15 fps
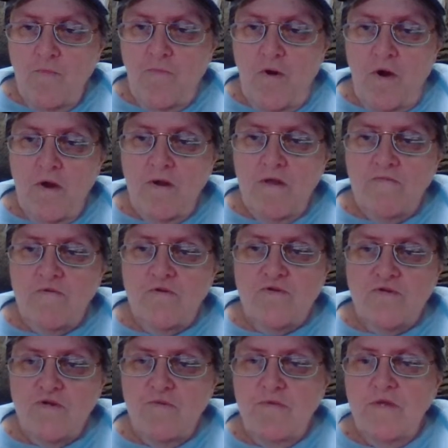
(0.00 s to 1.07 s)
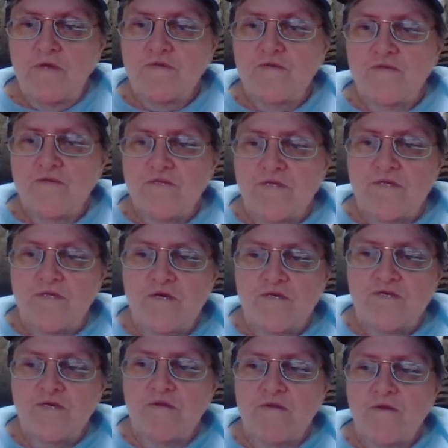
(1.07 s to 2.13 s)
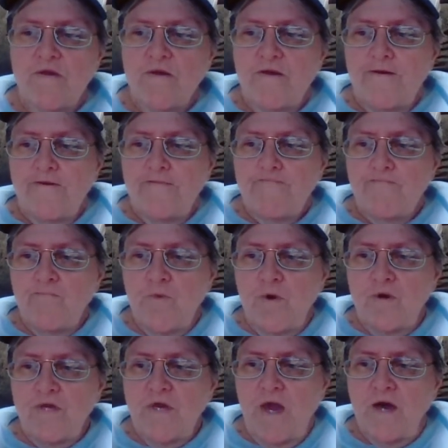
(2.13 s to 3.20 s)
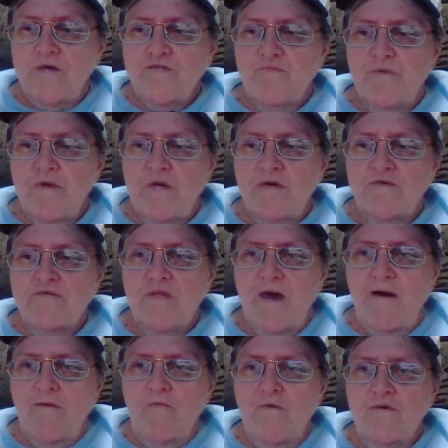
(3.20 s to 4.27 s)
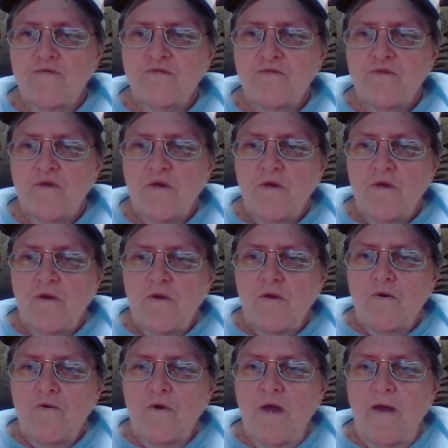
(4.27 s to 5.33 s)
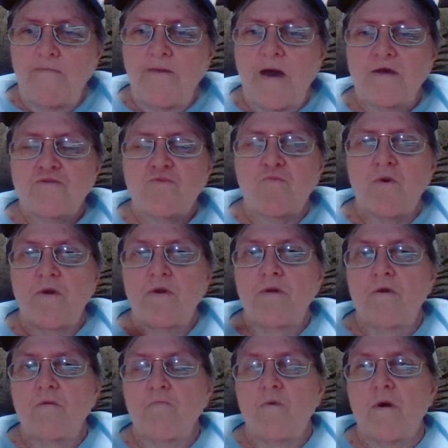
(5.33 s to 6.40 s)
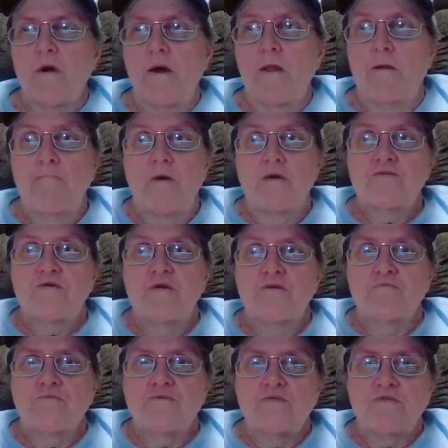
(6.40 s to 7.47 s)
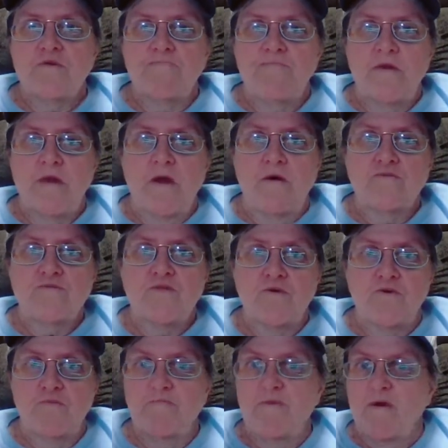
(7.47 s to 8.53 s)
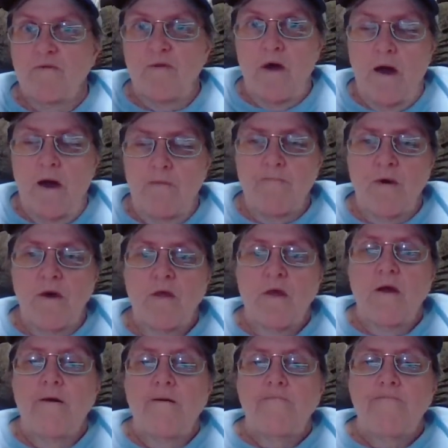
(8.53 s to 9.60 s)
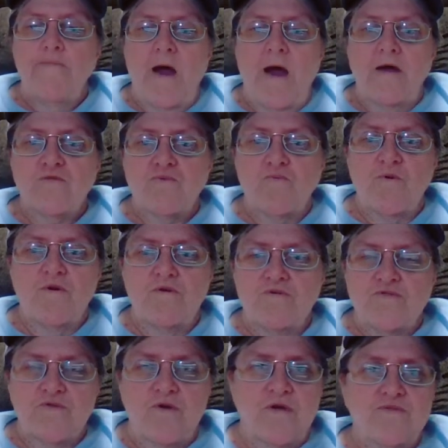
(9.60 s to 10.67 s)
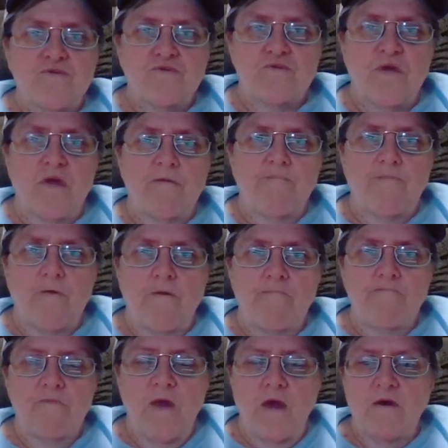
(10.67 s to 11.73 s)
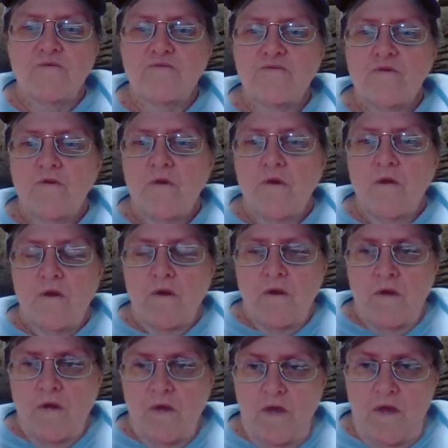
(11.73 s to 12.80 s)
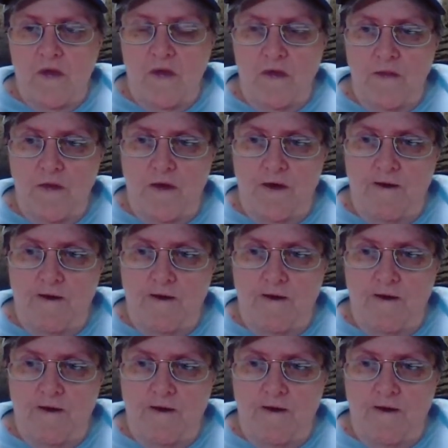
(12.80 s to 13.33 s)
part of contributing to this condition. Well, yes, because that was, and that's what you, and I'm not saying there isn't something else, there could be or not, but that's where your stressors came from. Yes. And,